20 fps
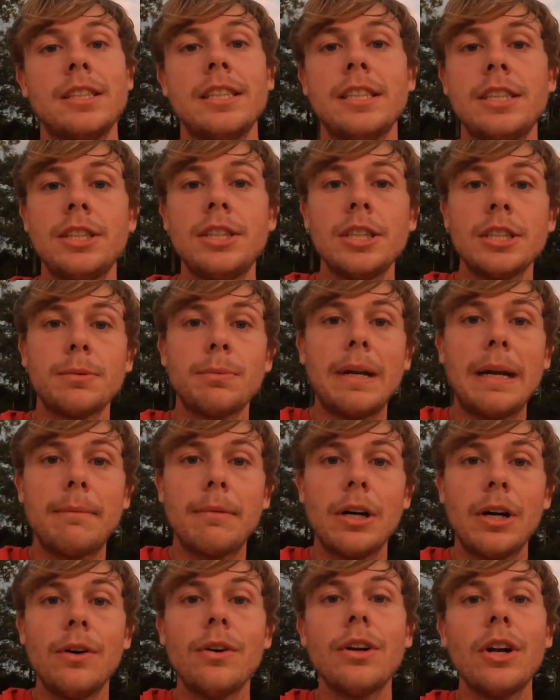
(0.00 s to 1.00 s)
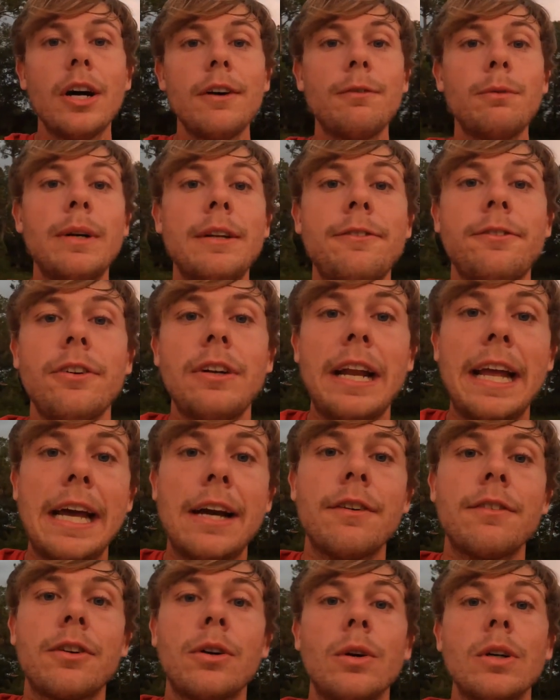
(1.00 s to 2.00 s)
This is just what I'm going off with for
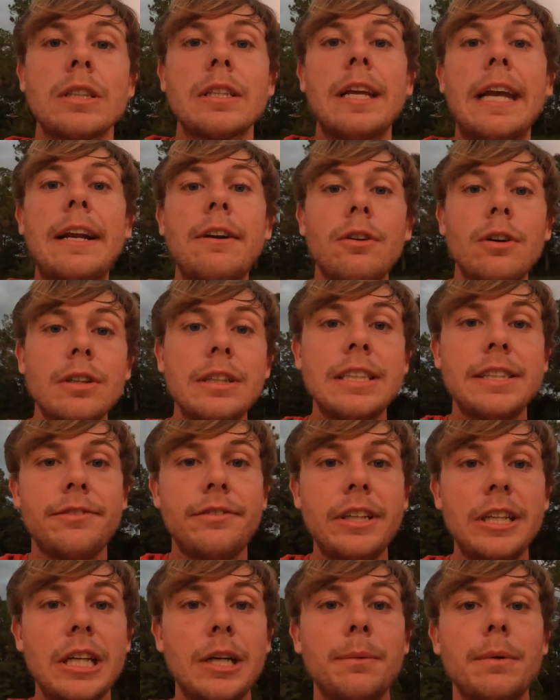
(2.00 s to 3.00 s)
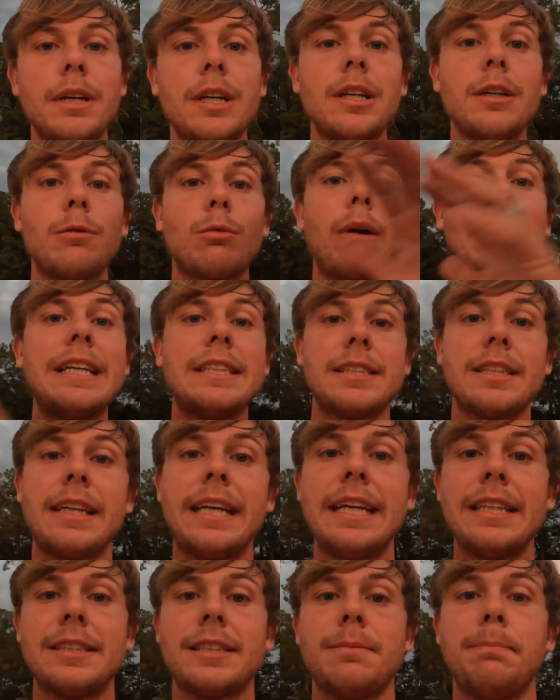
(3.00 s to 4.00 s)
now. Of course, later on in this video, we're gonna race
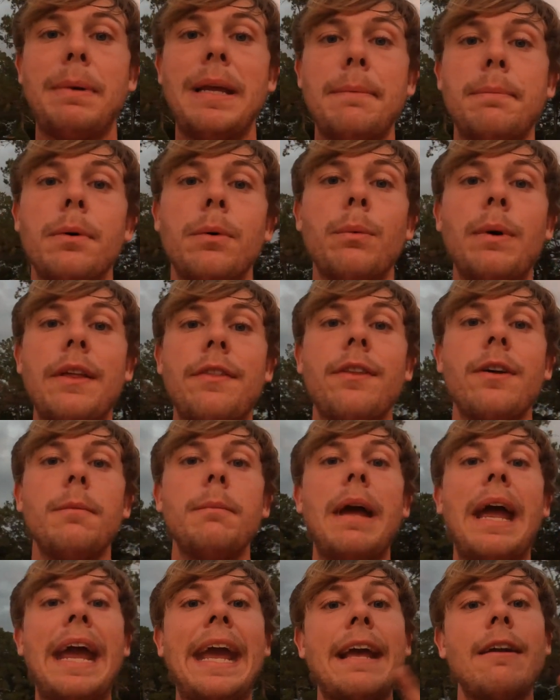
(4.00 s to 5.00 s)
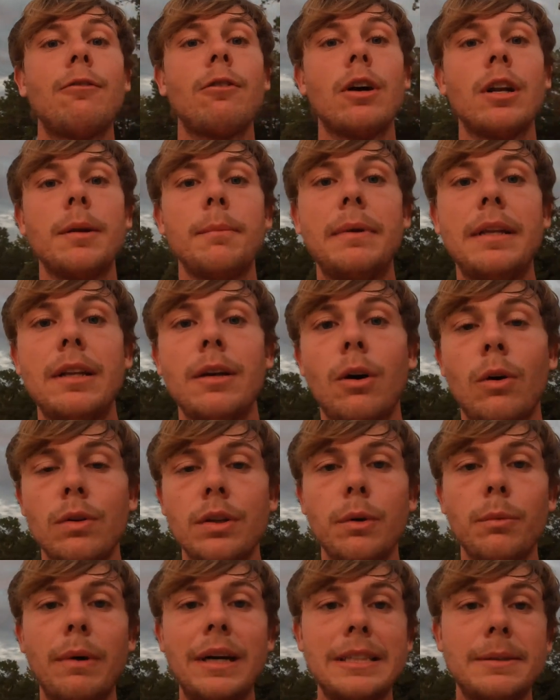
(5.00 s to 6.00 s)
against people with them and run them on
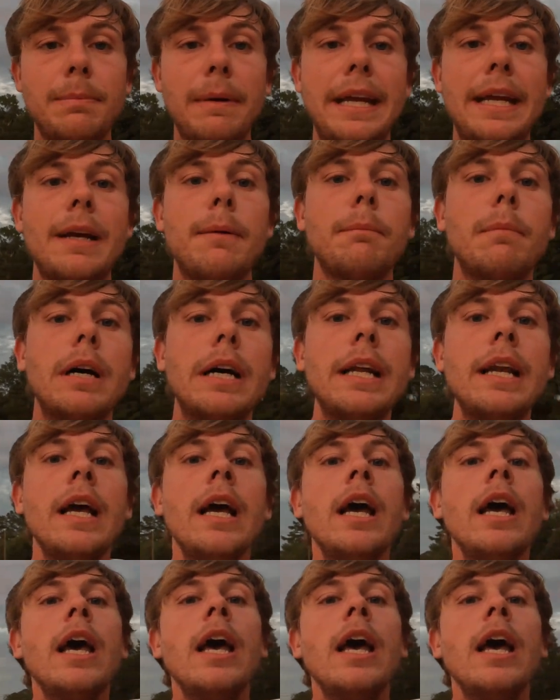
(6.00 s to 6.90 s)
the West Bank. But